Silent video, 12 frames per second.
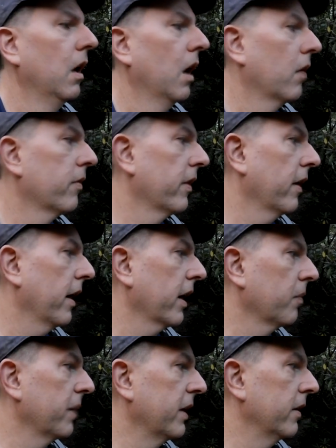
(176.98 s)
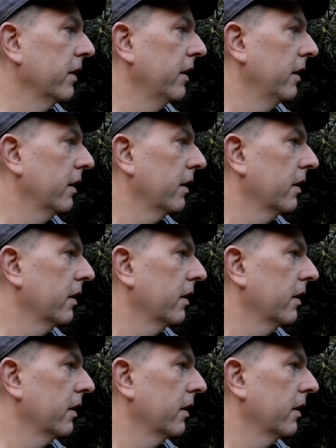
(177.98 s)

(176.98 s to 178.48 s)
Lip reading: hopefully the hike will be good,